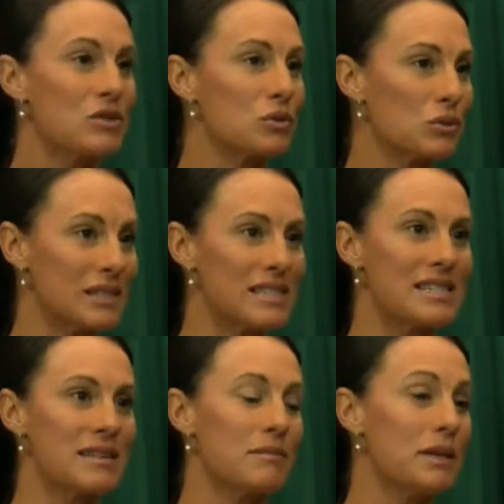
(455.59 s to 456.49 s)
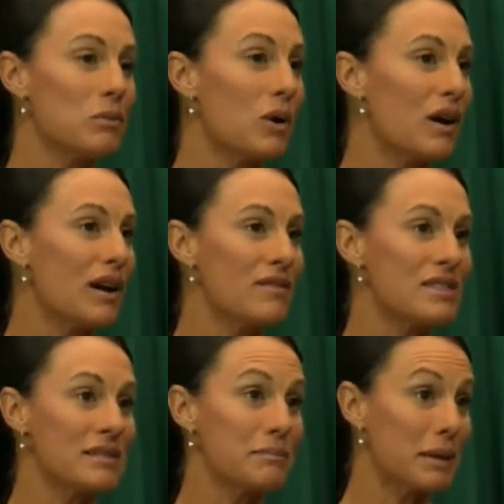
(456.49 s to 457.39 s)
doulas and
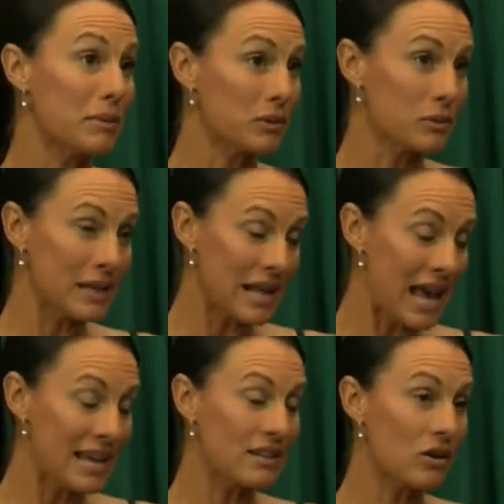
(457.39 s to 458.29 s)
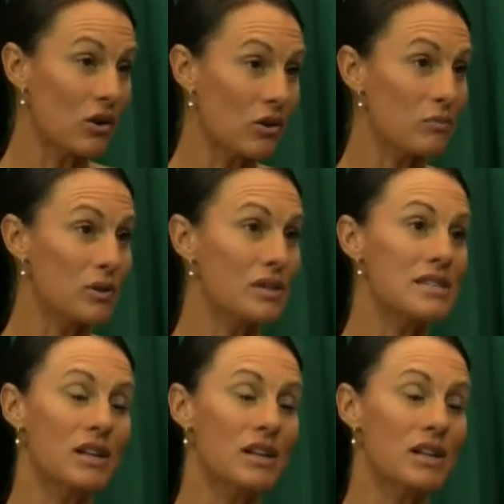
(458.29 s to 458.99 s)
midwives and people who had home births,